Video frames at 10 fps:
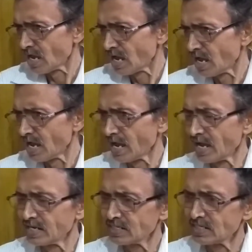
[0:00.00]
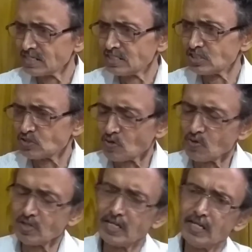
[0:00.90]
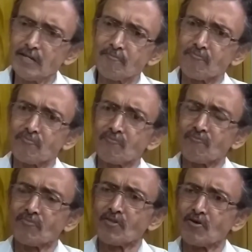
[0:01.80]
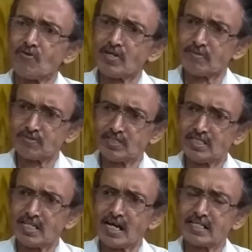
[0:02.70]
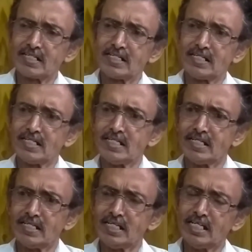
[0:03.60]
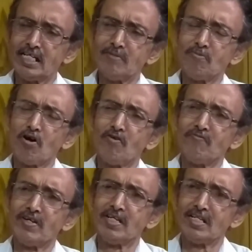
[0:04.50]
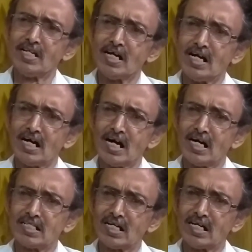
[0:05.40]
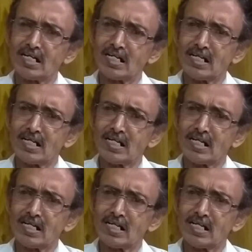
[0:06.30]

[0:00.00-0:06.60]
and slowly we have seen that he involved in other